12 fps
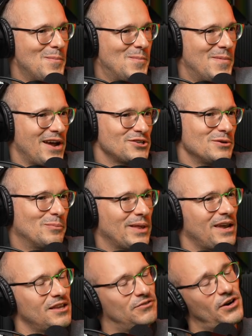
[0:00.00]
actually
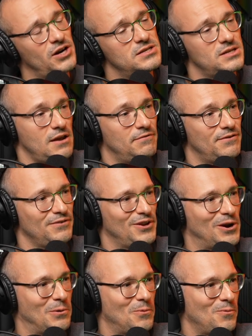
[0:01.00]
playing it very safe. You
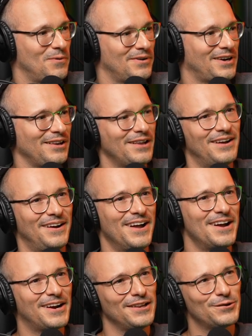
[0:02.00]
know, cal- uh,
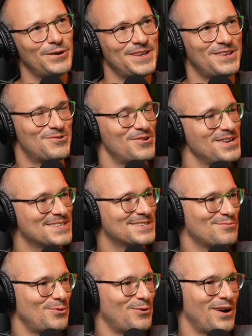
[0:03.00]
calculated
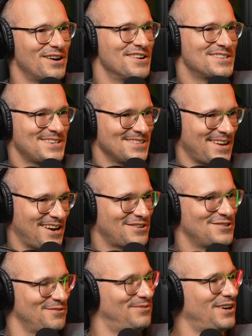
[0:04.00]
risks where risk is like
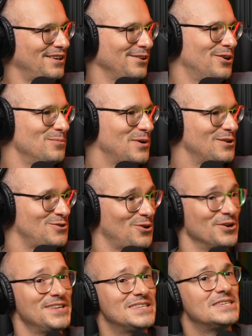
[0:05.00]
actually very low because you already right.